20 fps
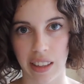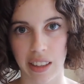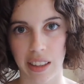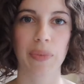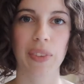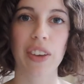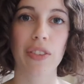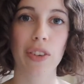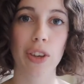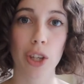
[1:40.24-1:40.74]

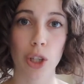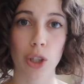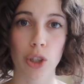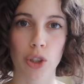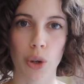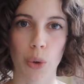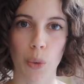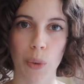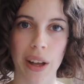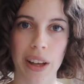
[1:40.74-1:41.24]
If you use
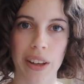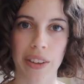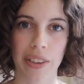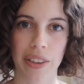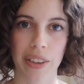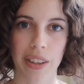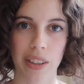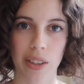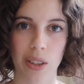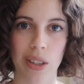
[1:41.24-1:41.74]
your
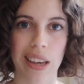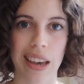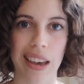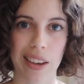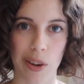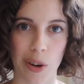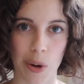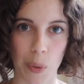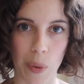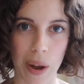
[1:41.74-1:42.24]
wealth to get
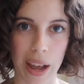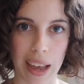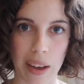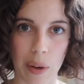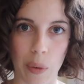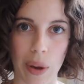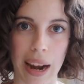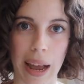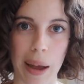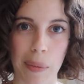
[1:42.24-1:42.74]
your way,
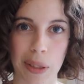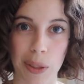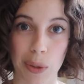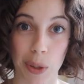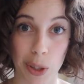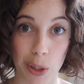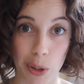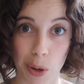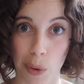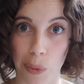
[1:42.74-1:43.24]
what happens
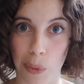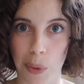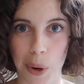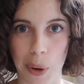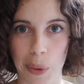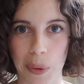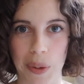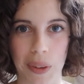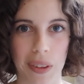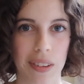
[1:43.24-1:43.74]
when you go
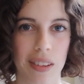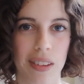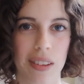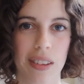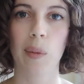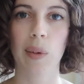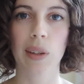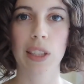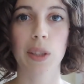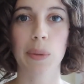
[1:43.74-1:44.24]
broke?
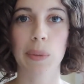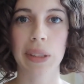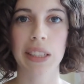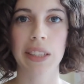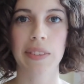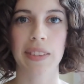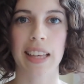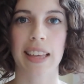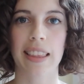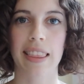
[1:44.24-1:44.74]
When you
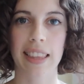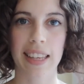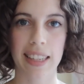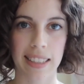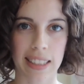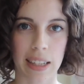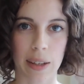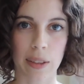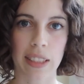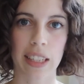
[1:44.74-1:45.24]
believe that
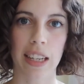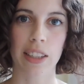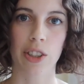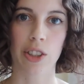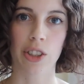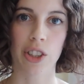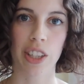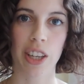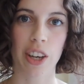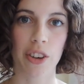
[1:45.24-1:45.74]
things outside
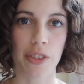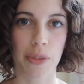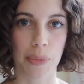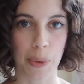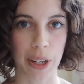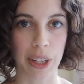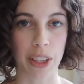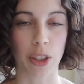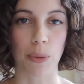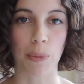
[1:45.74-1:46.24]
yourself
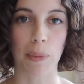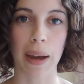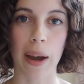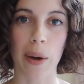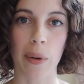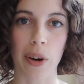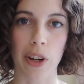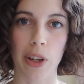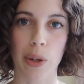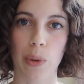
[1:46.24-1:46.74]
bring you
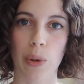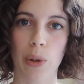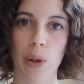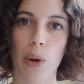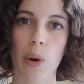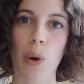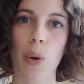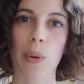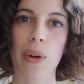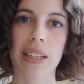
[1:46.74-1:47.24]
power, you will
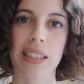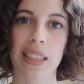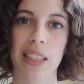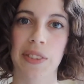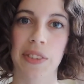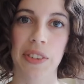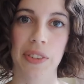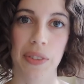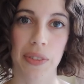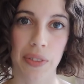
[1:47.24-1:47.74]
always
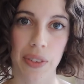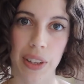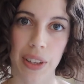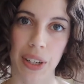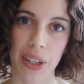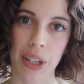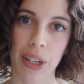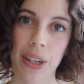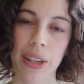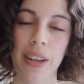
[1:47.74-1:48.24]
live in
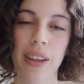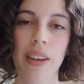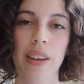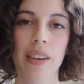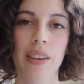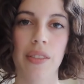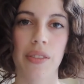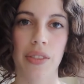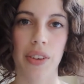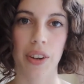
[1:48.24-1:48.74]
fear
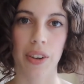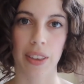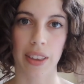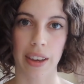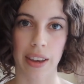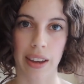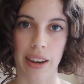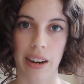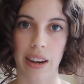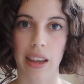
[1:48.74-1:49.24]
fear
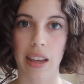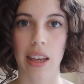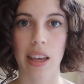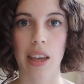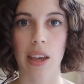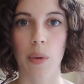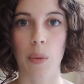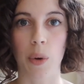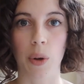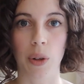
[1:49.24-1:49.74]
that
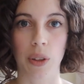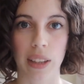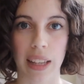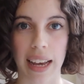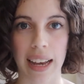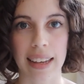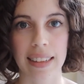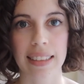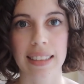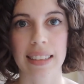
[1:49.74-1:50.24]
it won't
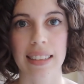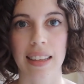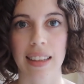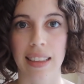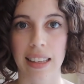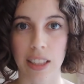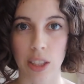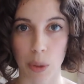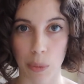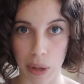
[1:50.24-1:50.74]
last,
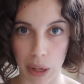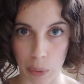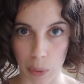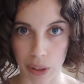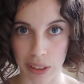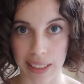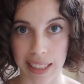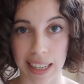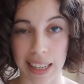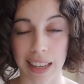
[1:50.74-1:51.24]
that somebody
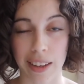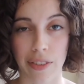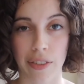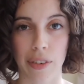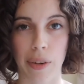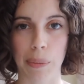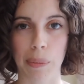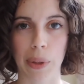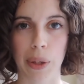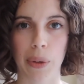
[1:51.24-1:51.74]
will take it
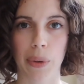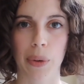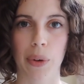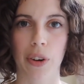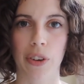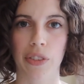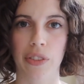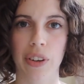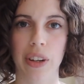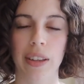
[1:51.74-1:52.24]
from you,
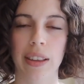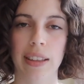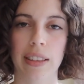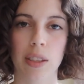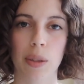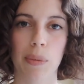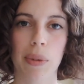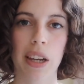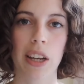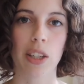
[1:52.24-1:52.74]
or fear that
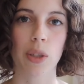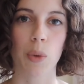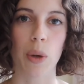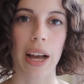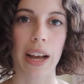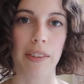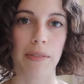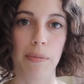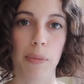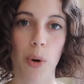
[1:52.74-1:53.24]
somebody else
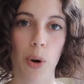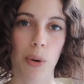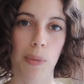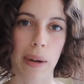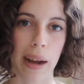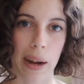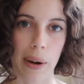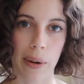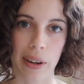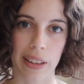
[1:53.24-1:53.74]
will have more
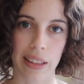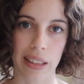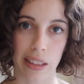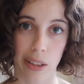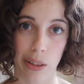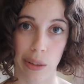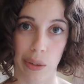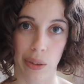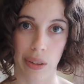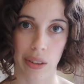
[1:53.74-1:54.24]
power than
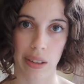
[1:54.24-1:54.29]
you.